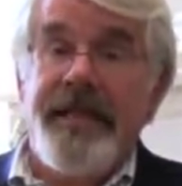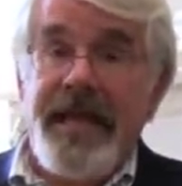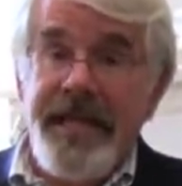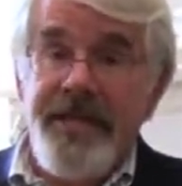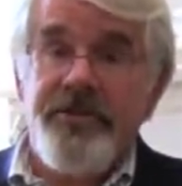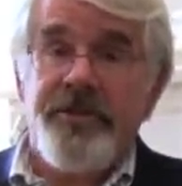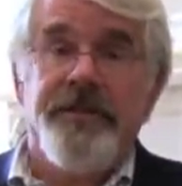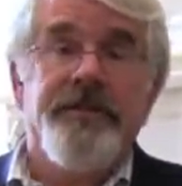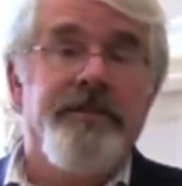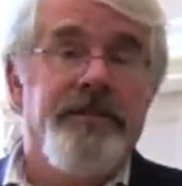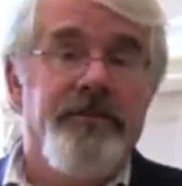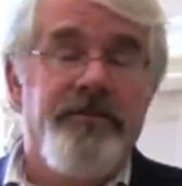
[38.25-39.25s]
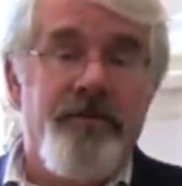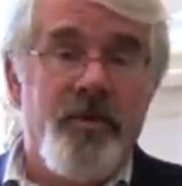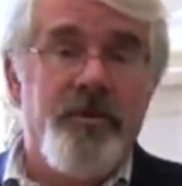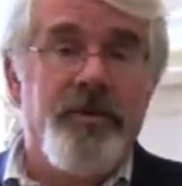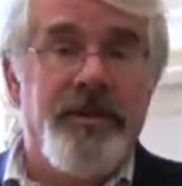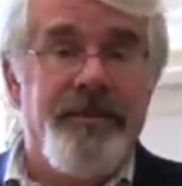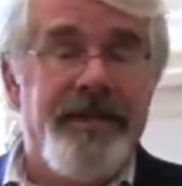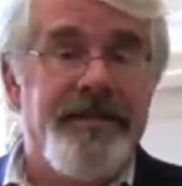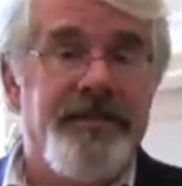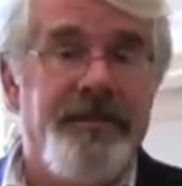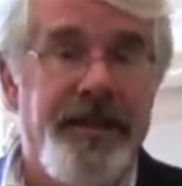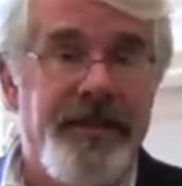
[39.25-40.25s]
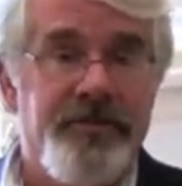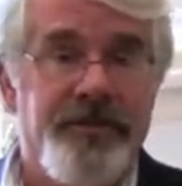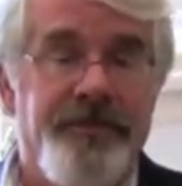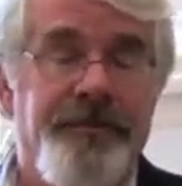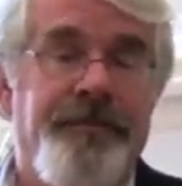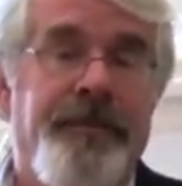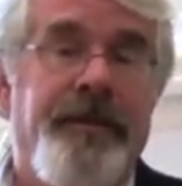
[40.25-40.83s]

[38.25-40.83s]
hastened the formal emancipation.